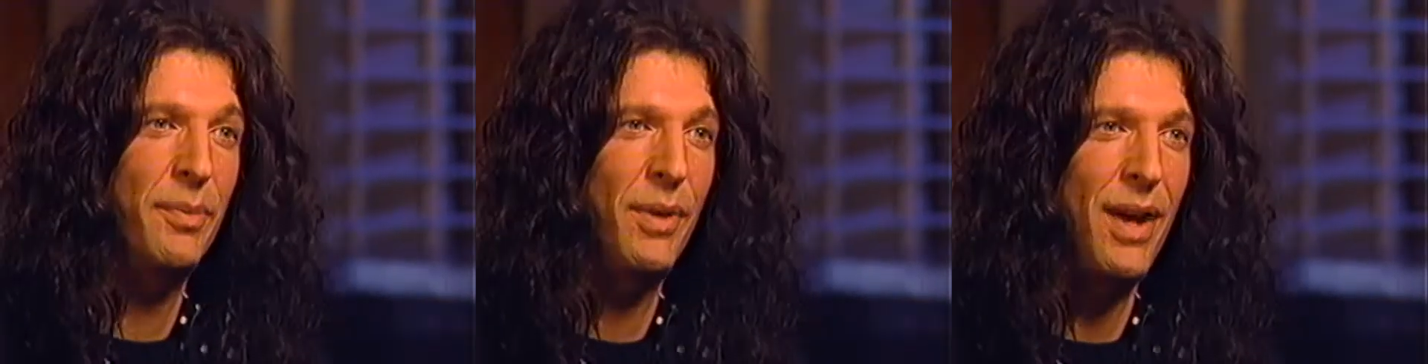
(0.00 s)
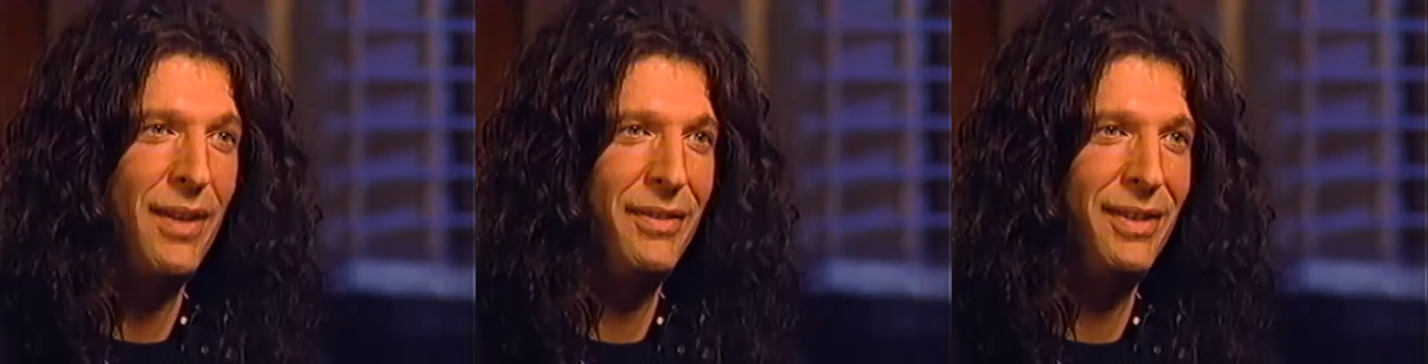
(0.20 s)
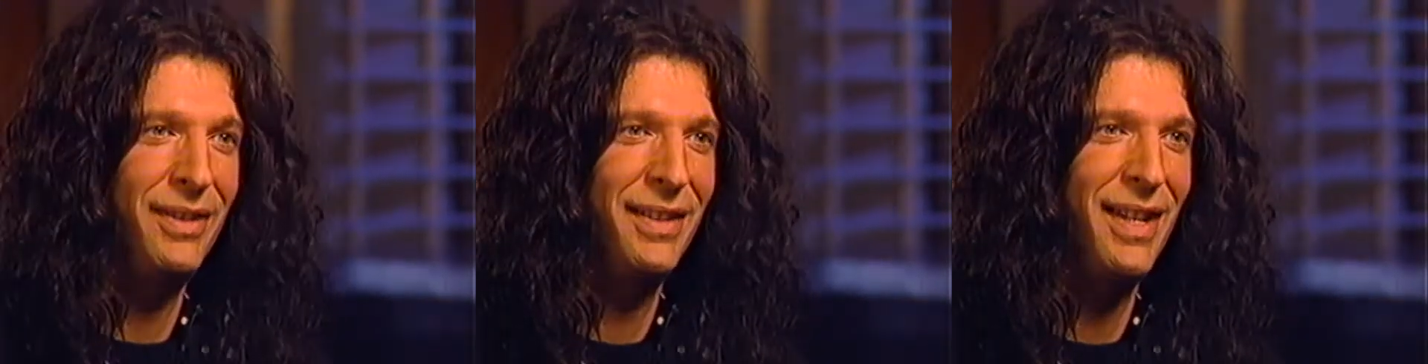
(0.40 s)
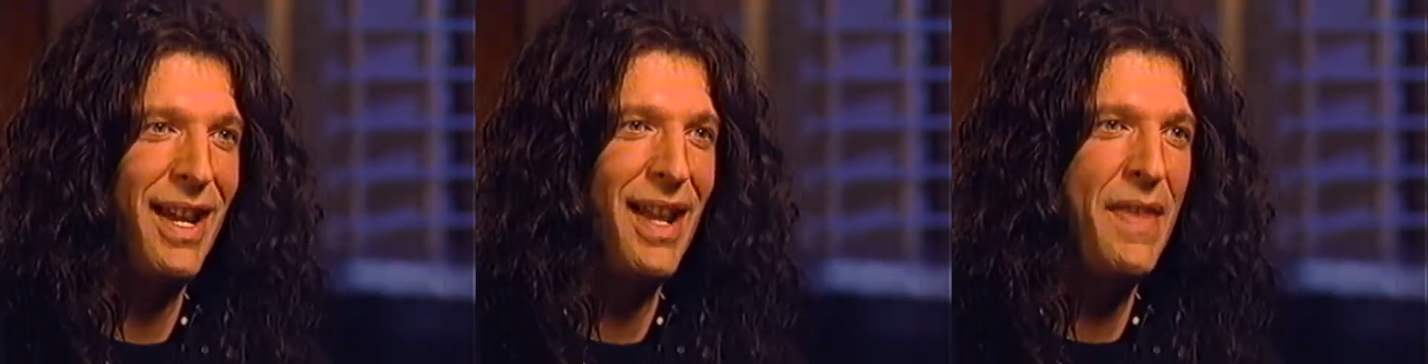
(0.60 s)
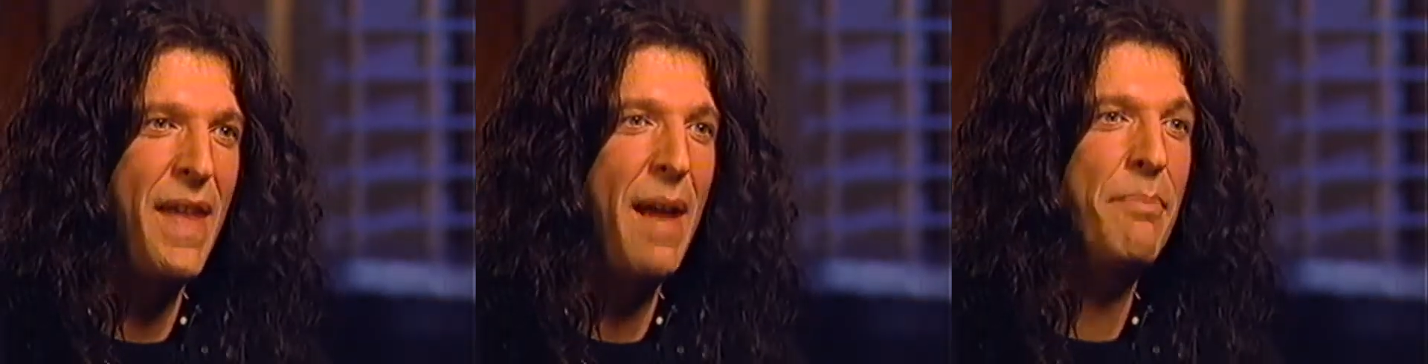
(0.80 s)
private.
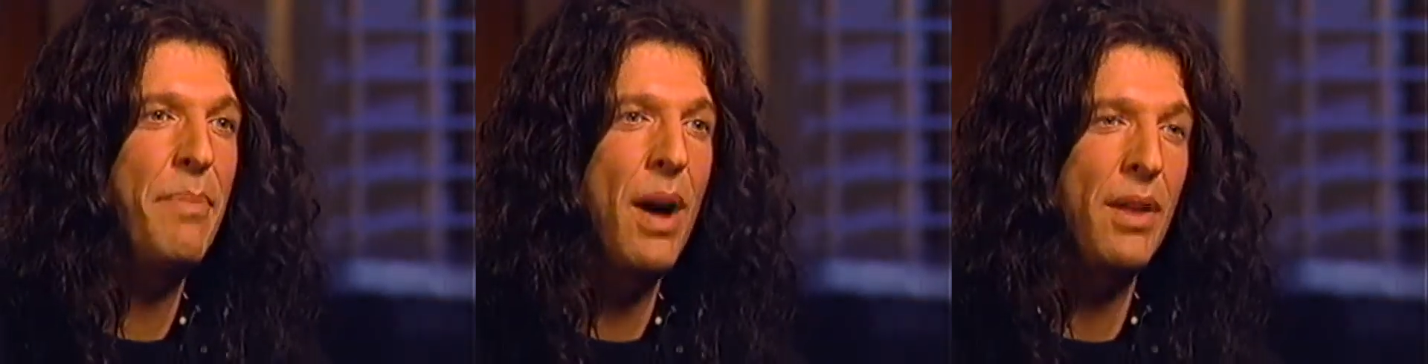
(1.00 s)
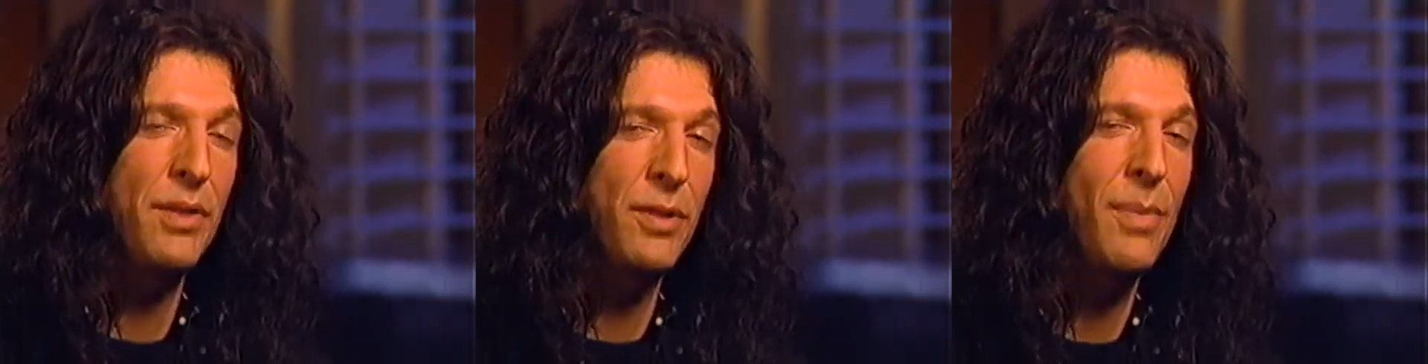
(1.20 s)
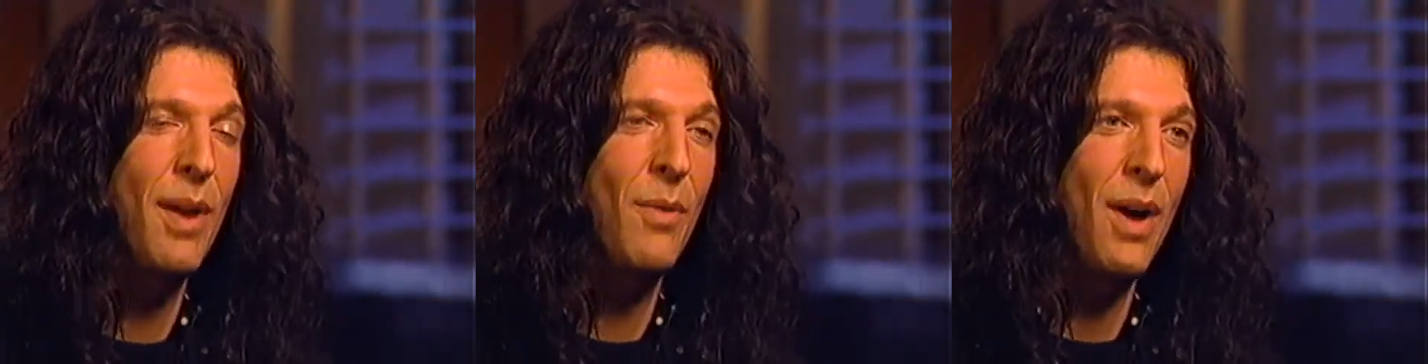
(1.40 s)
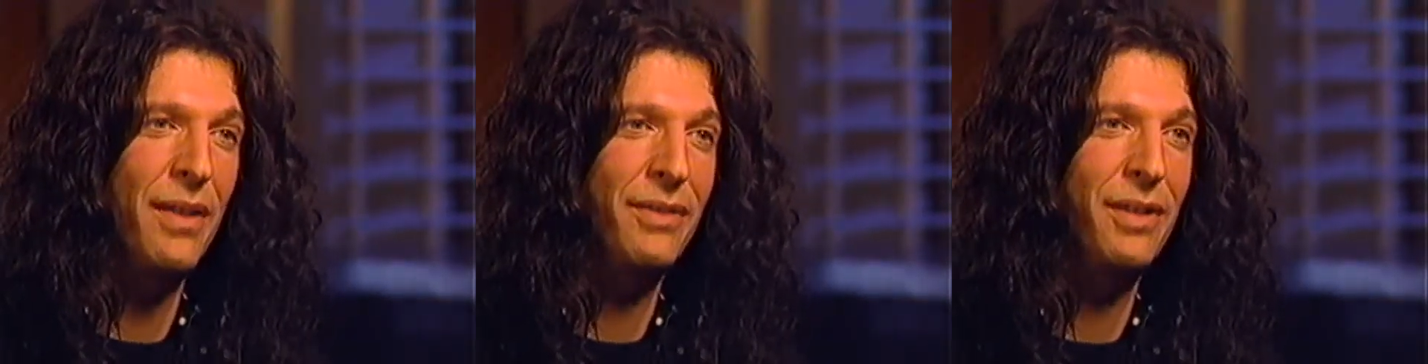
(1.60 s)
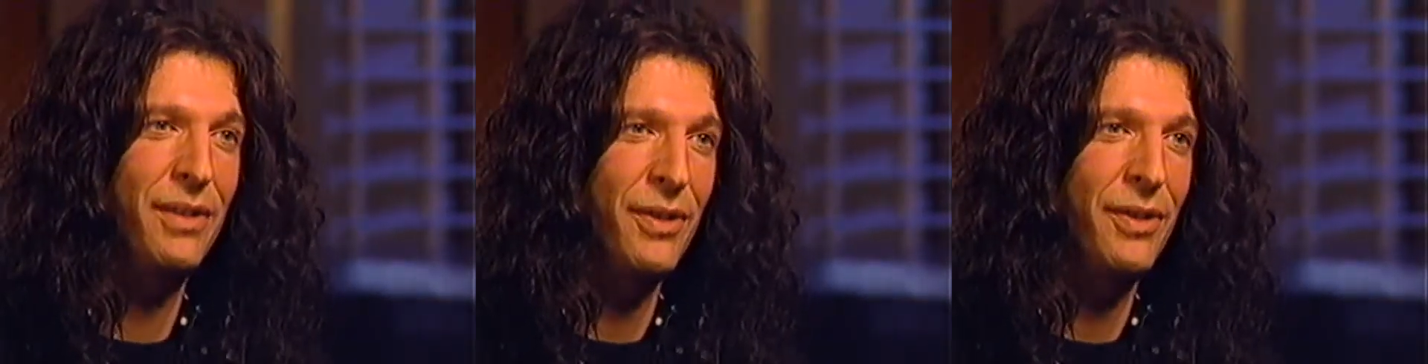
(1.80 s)
And that bothers my
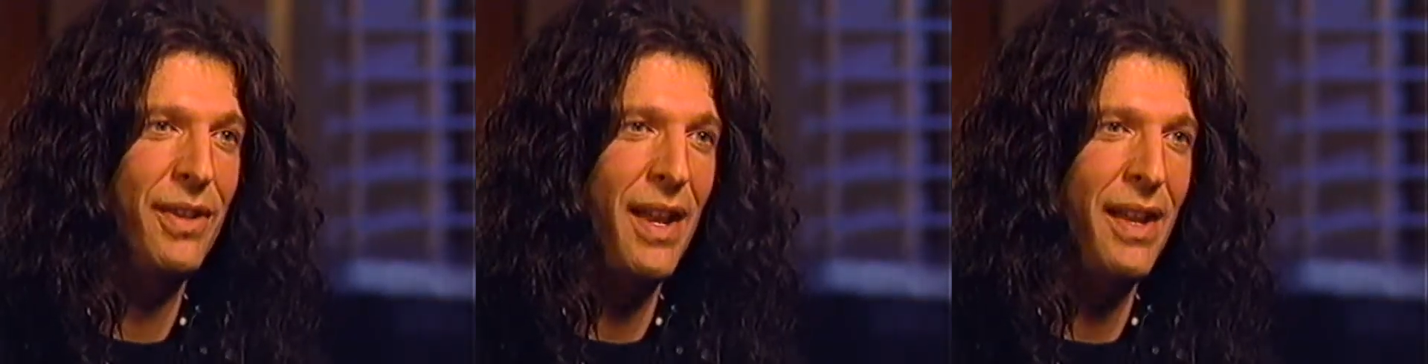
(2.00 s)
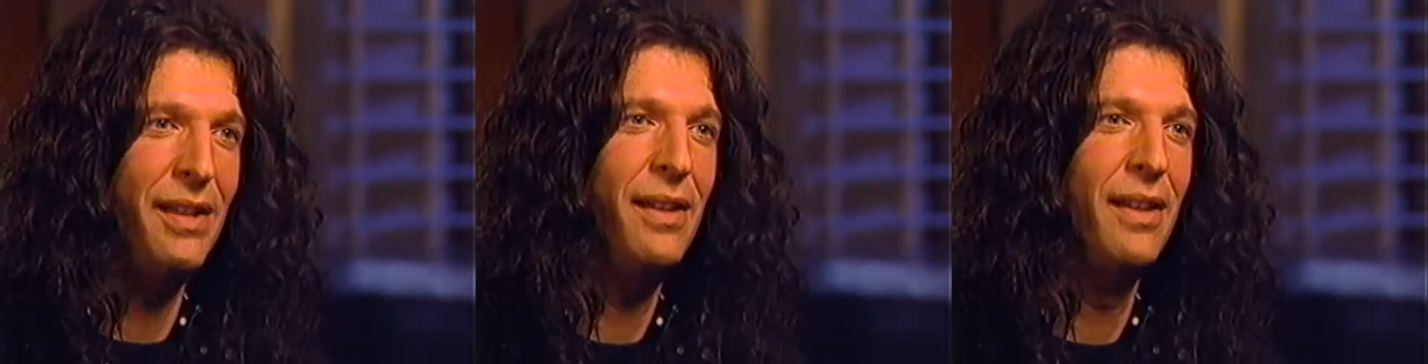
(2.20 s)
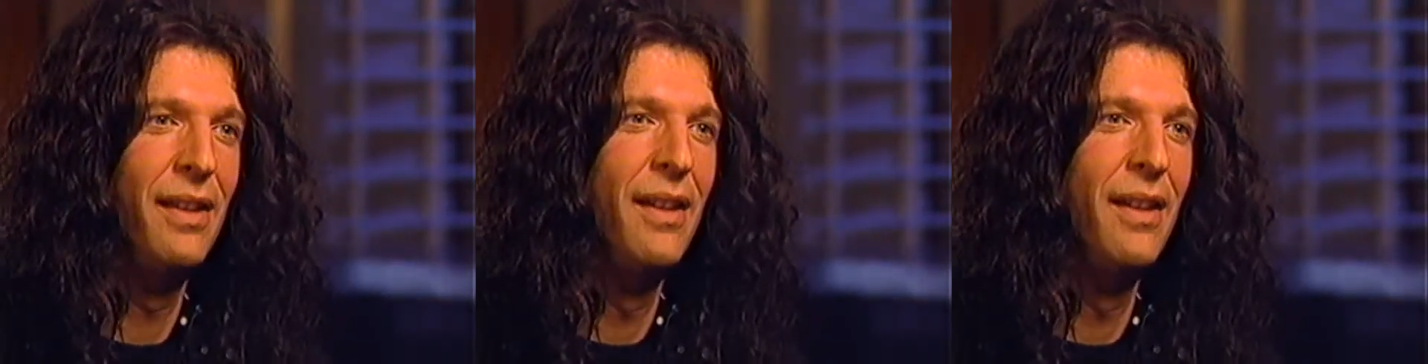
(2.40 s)
wife to this day.